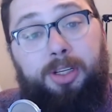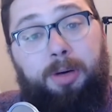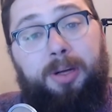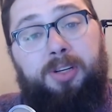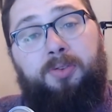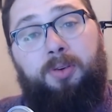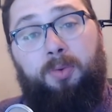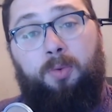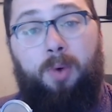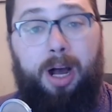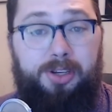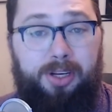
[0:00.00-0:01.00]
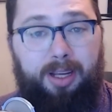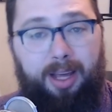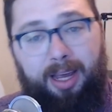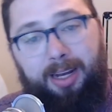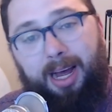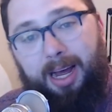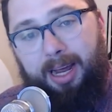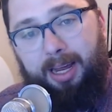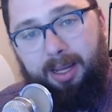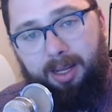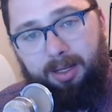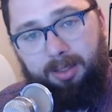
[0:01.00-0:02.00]
much for watching, and
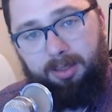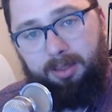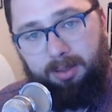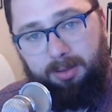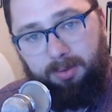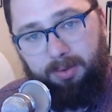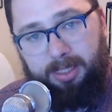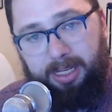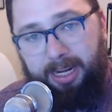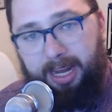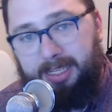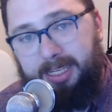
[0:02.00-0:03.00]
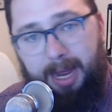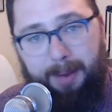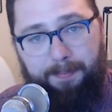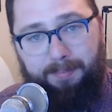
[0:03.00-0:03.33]
I will see you next time.